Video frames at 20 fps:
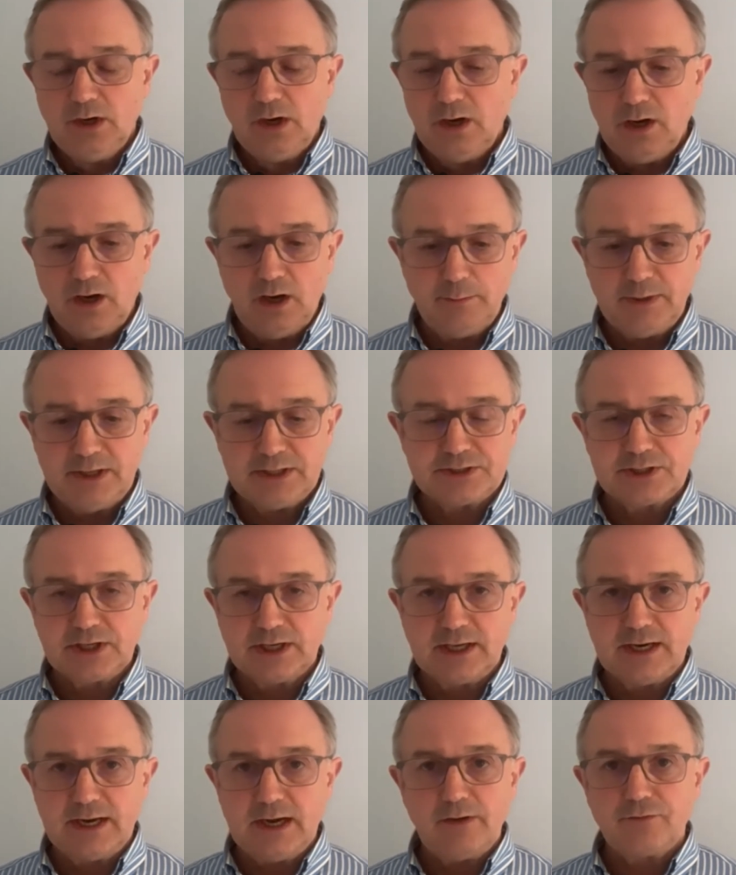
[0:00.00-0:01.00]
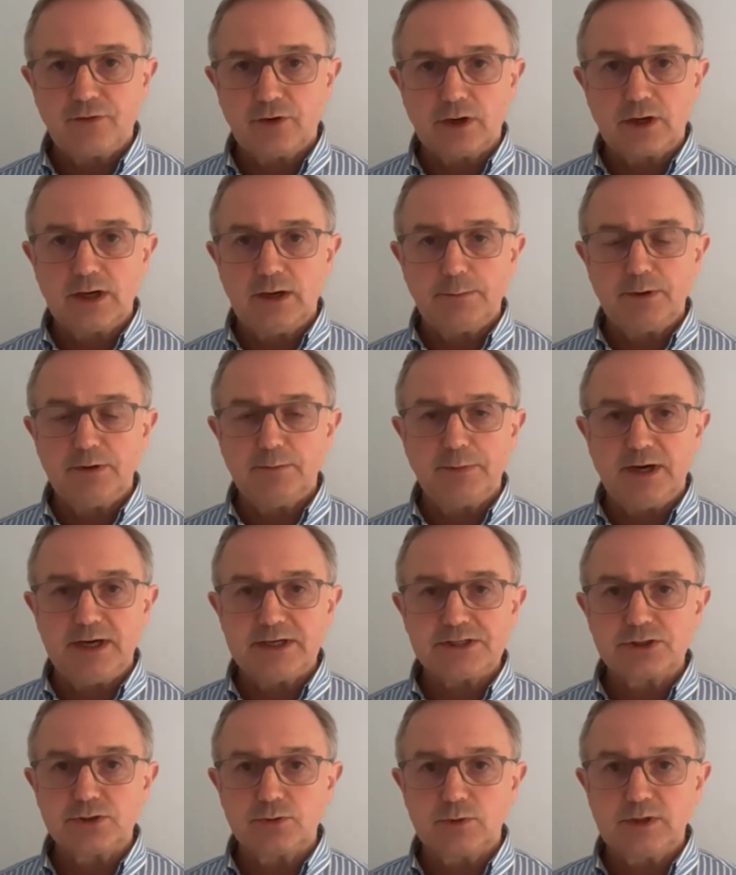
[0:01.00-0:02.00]
I managed to get out for a couple of
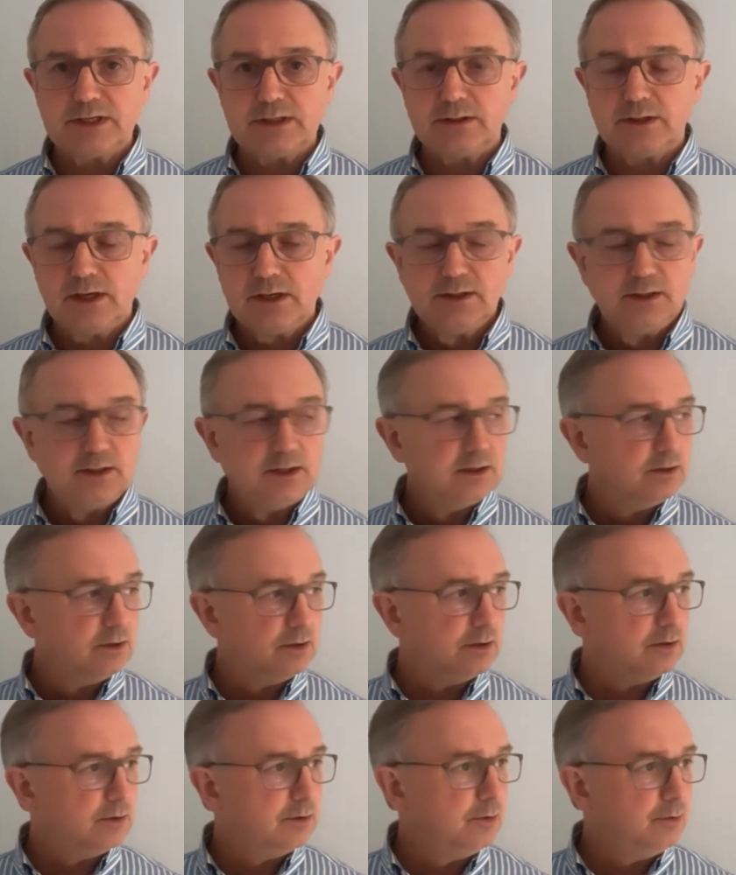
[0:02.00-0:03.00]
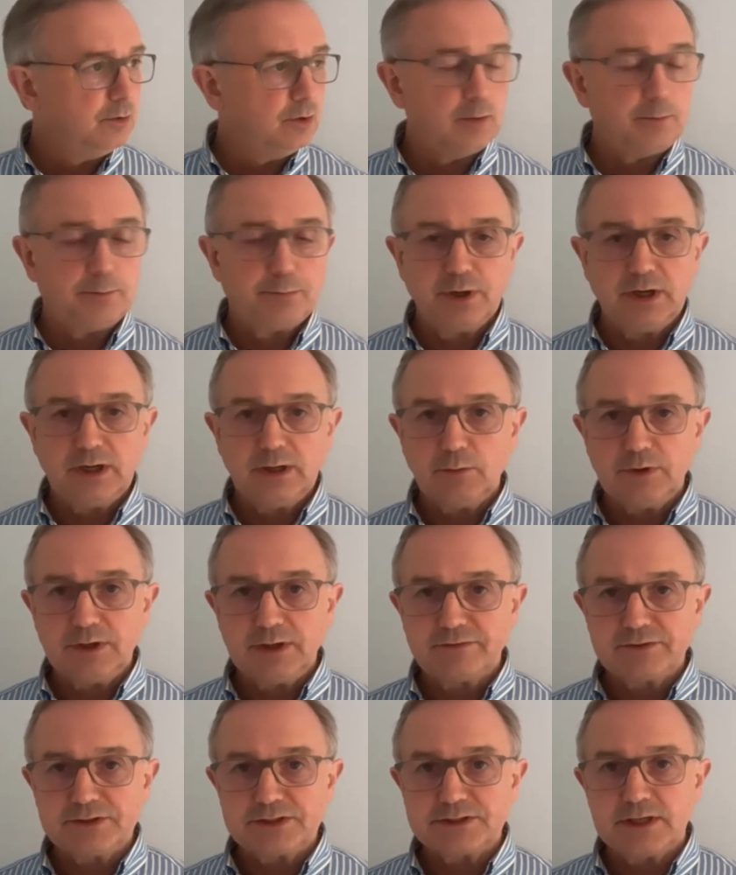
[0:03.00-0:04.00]
bites to eat. Not brilliant when you
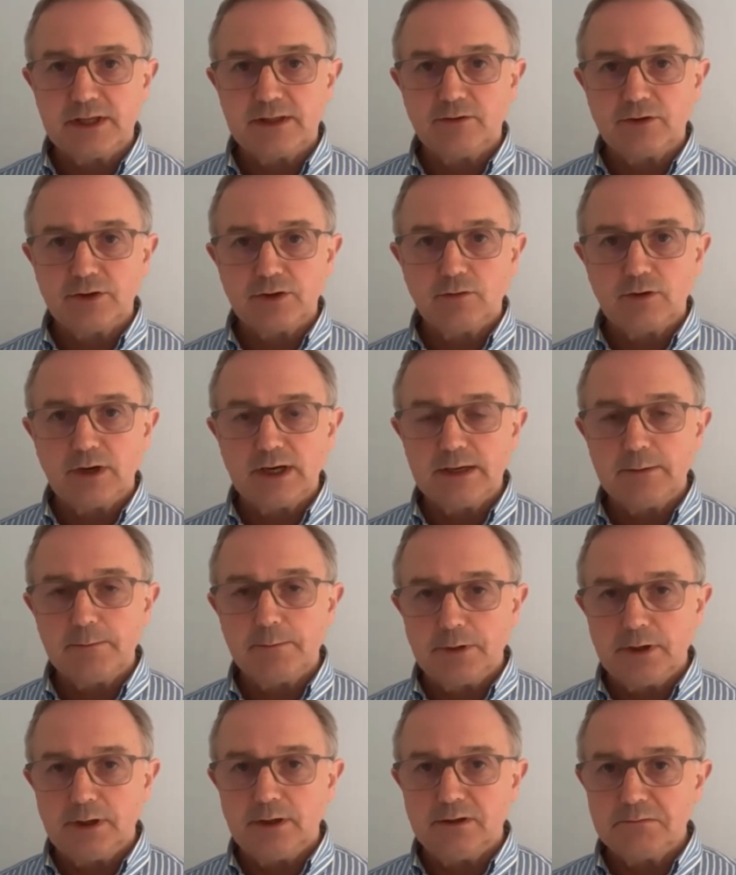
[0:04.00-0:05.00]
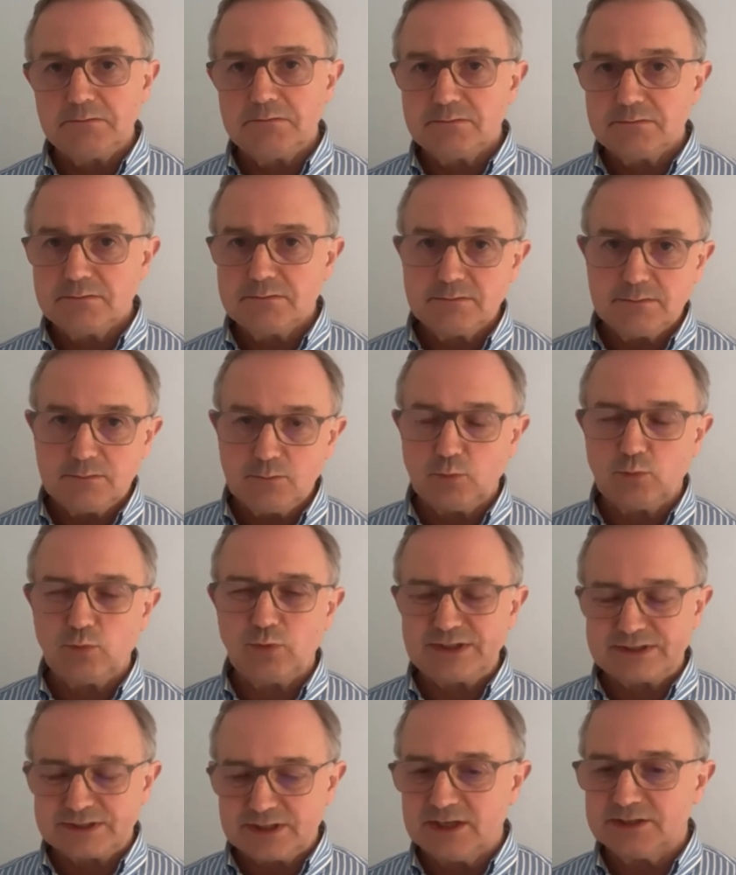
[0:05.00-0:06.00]
have to sit there in the rain, but
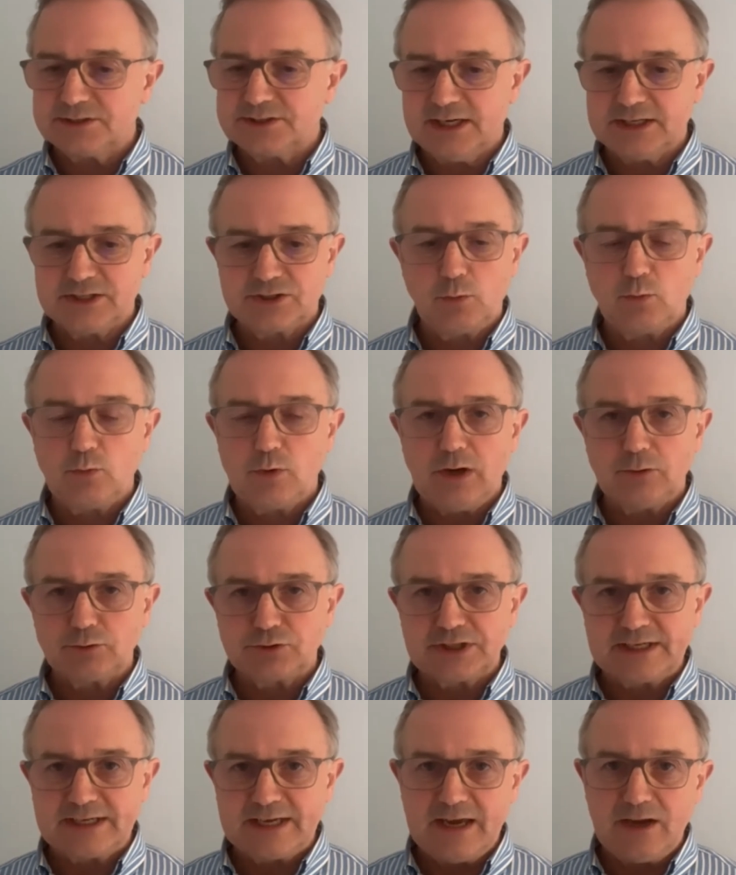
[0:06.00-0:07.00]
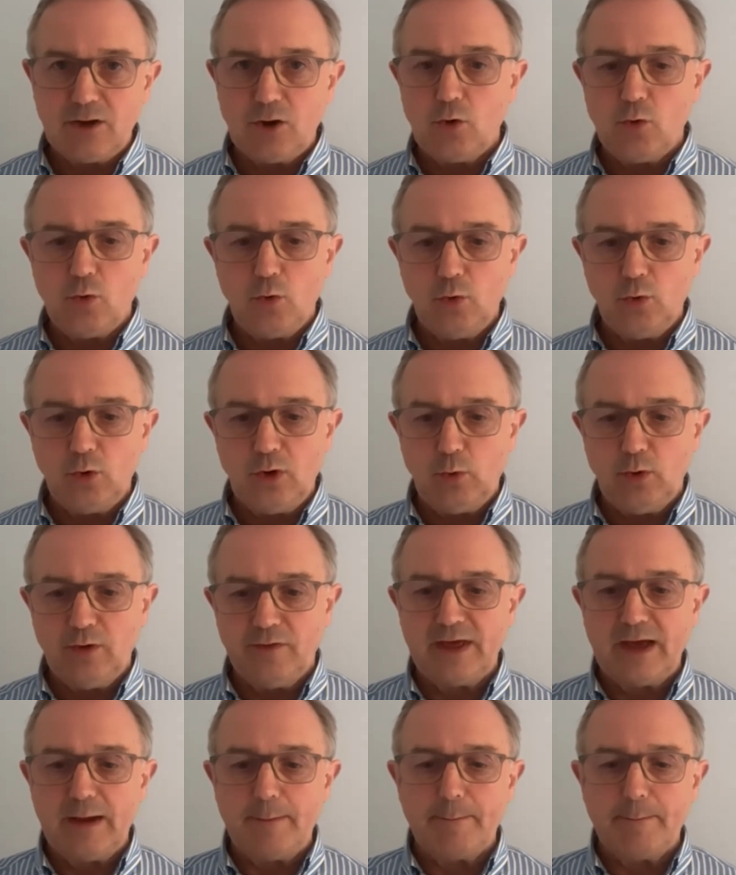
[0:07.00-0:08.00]
it's going to take us a while to get all of that